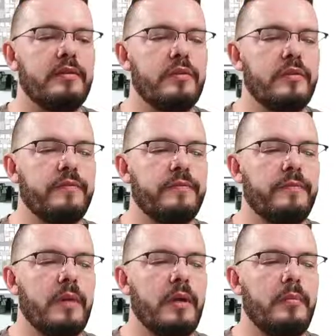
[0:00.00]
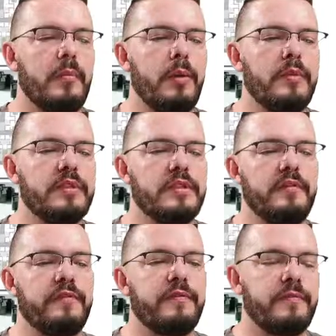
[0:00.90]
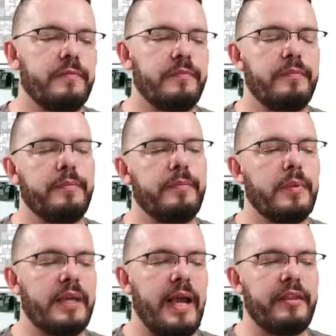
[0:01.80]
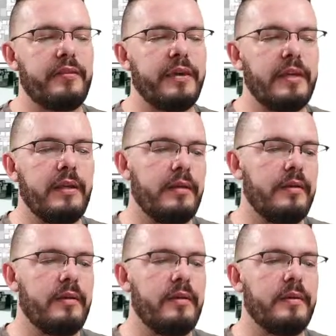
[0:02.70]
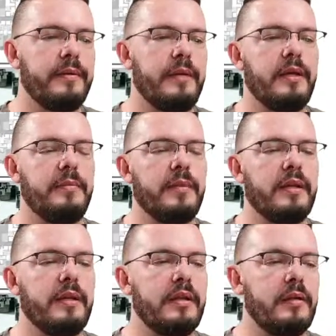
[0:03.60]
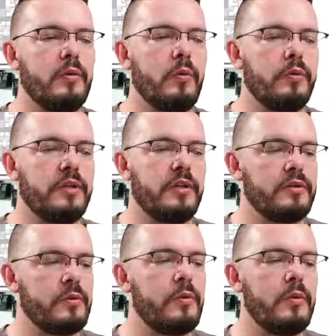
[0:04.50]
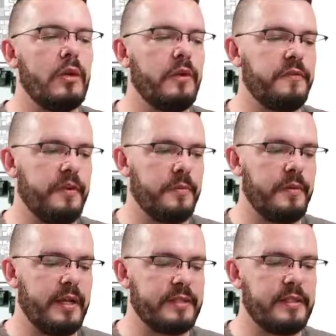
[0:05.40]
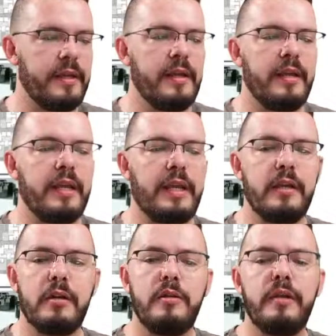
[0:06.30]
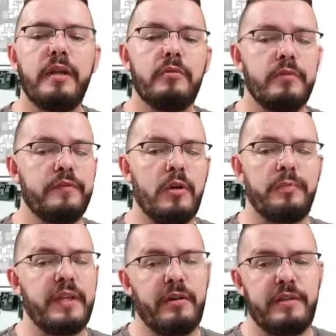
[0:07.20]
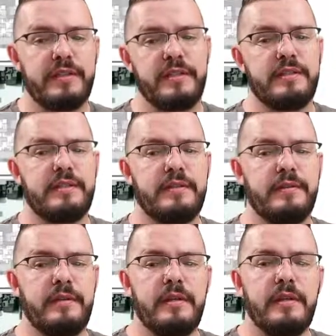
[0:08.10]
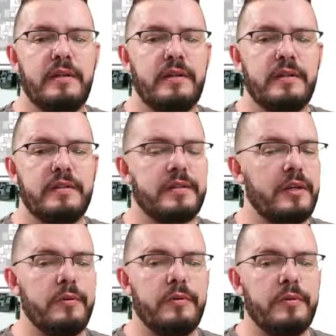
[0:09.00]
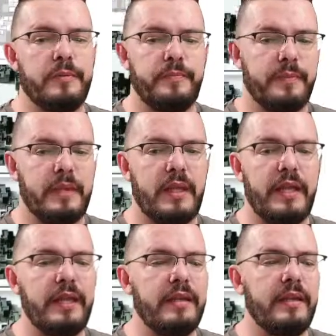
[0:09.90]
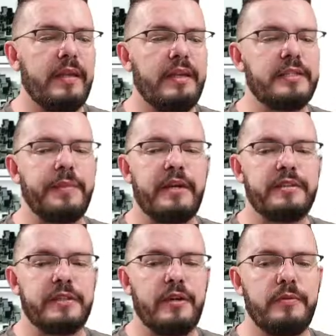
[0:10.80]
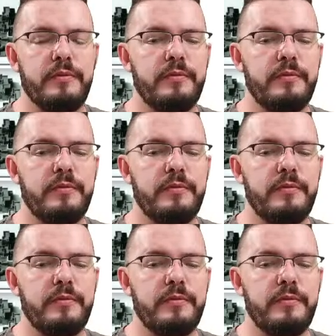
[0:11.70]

of moments of gathering in little courtyards all over the place, including rooftop terraces. So he spares no